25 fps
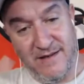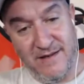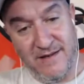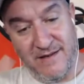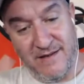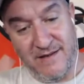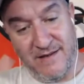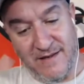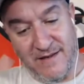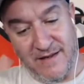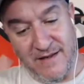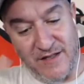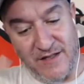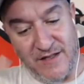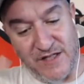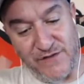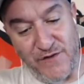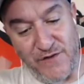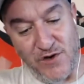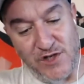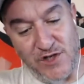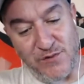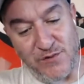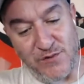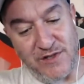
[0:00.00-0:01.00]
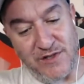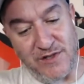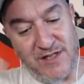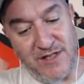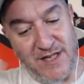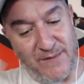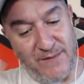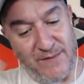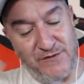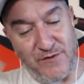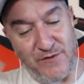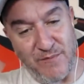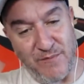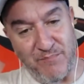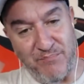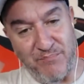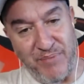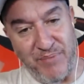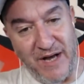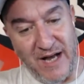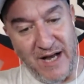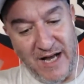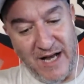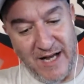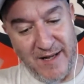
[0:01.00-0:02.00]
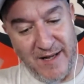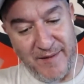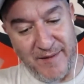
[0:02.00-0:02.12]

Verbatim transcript: this first one comes from bob